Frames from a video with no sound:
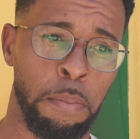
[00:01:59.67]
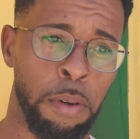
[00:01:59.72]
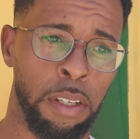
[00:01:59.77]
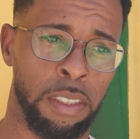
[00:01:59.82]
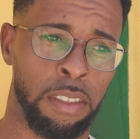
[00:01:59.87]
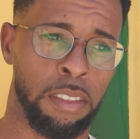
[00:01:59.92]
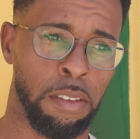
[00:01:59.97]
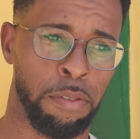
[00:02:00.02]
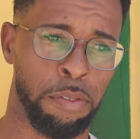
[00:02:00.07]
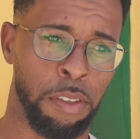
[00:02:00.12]

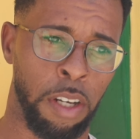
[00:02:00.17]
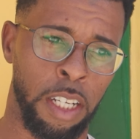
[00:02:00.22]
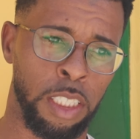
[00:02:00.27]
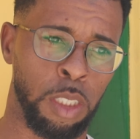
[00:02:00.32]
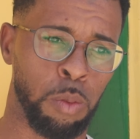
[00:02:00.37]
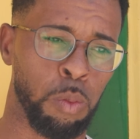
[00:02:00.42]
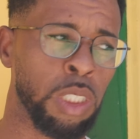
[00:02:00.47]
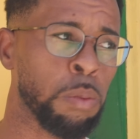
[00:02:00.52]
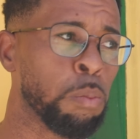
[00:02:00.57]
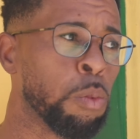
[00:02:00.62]
but for
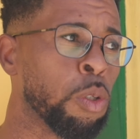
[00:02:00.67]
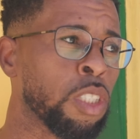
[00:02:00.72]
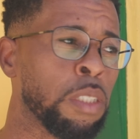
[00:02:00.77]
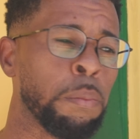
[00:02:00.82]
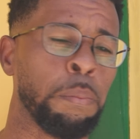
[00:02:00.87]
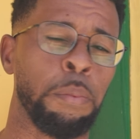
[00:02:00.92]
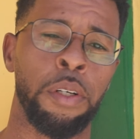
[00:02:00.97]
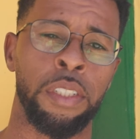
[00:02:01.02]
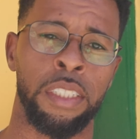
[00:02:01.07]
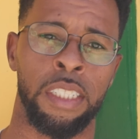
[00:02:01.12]
us, what's most
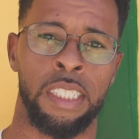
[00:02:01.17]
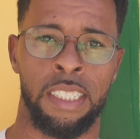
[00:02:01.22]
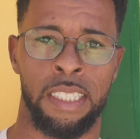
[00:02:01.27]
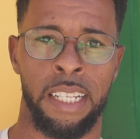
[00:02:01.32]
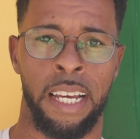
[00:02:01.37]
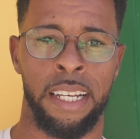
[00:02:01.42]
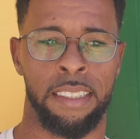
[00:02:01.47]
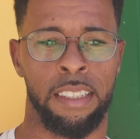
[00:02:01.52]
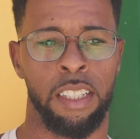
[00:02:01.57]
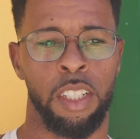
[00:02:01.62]
important is
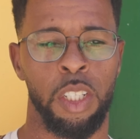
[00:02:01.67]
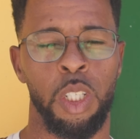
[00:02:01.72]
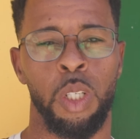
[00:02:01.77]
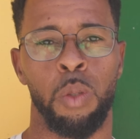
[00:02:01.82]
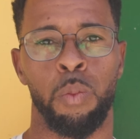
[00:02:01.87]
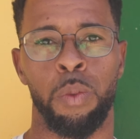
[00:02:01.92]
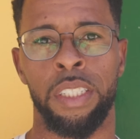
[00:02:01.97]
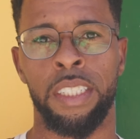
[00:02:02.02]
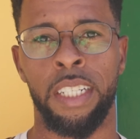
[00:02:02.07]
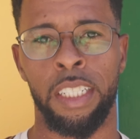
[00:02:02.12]
that
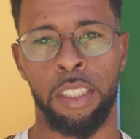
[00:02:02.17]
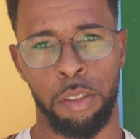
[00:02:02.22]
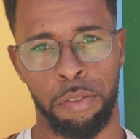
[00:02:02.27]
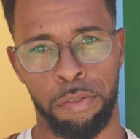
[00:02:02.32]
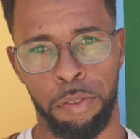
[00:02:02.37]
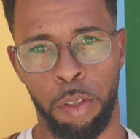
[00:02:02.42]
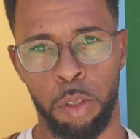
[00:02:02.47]
when you get your